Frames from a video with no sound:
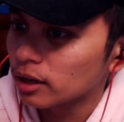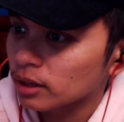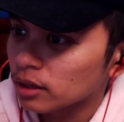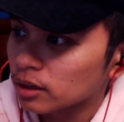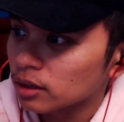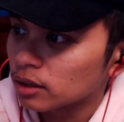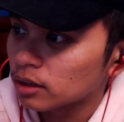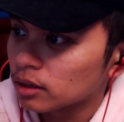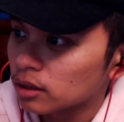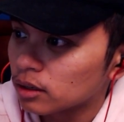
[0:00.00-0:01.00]

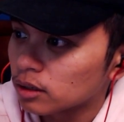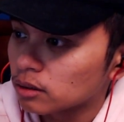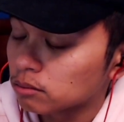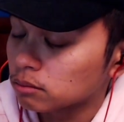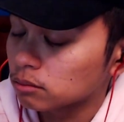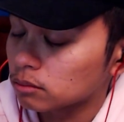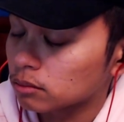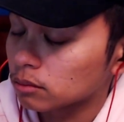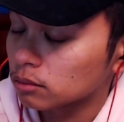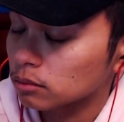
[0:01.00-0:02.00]

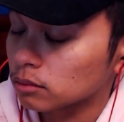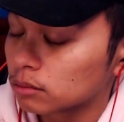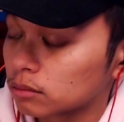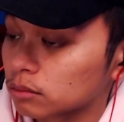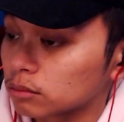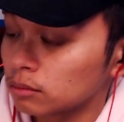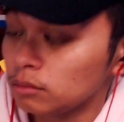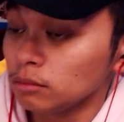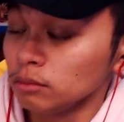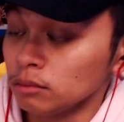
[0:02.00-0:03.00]

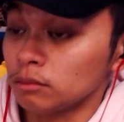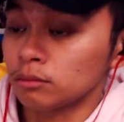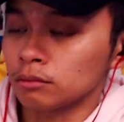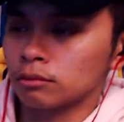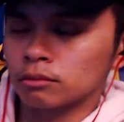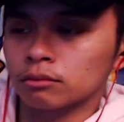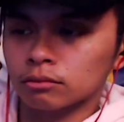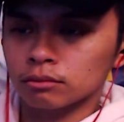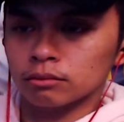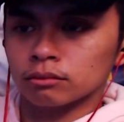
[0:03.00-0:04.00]

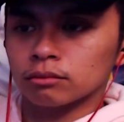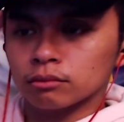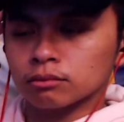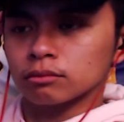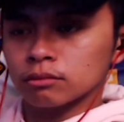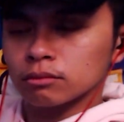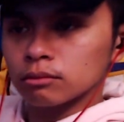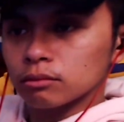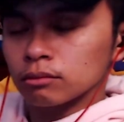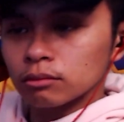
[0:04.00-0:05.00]

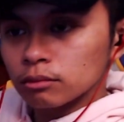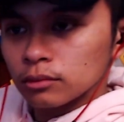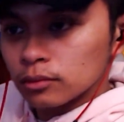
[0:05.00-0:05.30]
(silence)